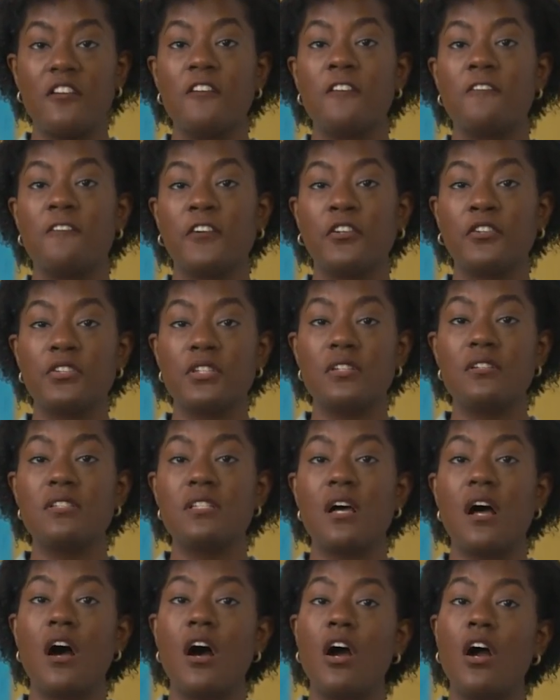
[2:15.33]
filters
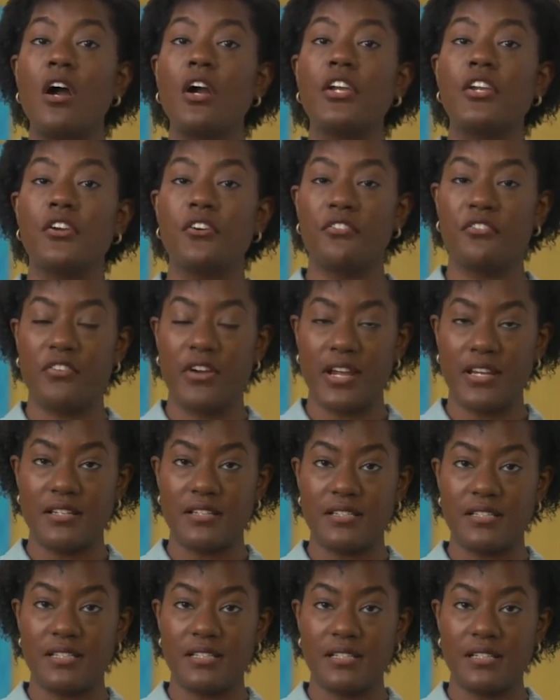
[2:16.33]
are your
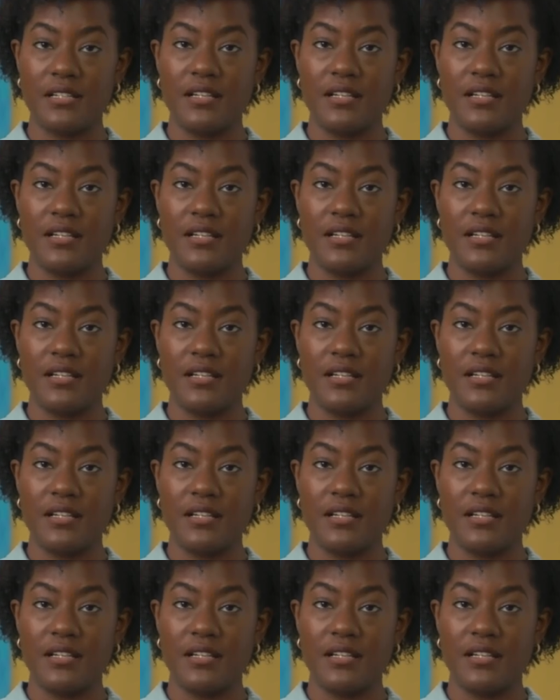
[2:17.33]
friend.